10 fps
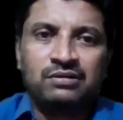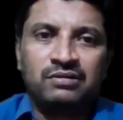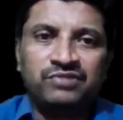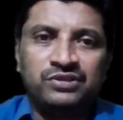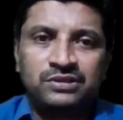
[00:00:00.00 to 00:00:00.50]

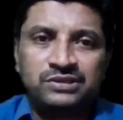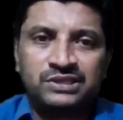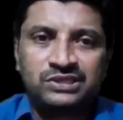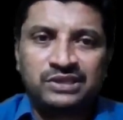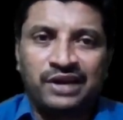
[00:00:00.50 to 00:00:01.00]
with
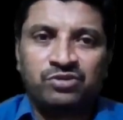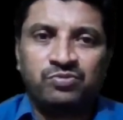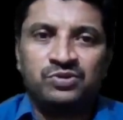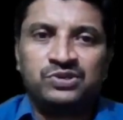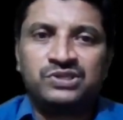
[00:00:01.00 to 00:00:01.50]
6
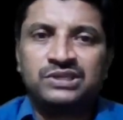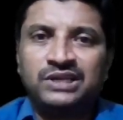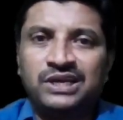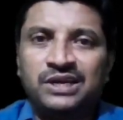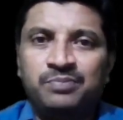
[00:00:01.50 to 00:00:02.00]
attributes
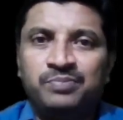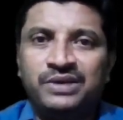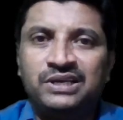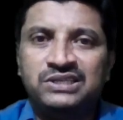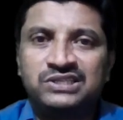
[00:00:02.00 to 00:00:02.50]
A, B,
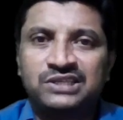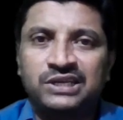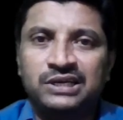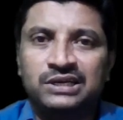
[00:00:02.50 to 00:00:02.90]
C,